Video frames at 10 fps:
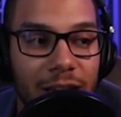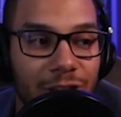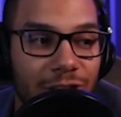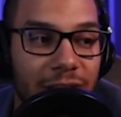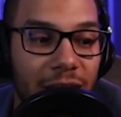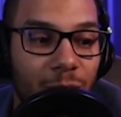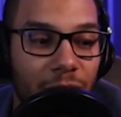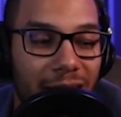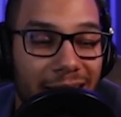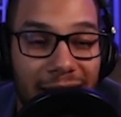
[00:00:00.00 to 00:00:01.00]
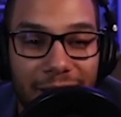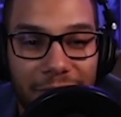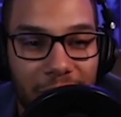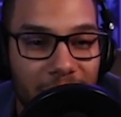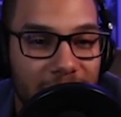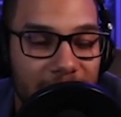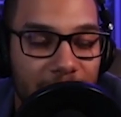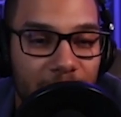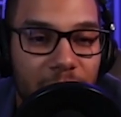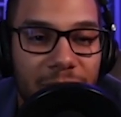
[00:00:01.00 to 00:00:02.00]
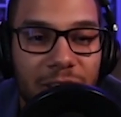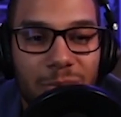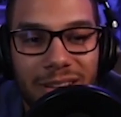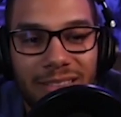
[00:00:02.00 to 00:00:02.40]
and just say, we're going to kind of follow the same story beats,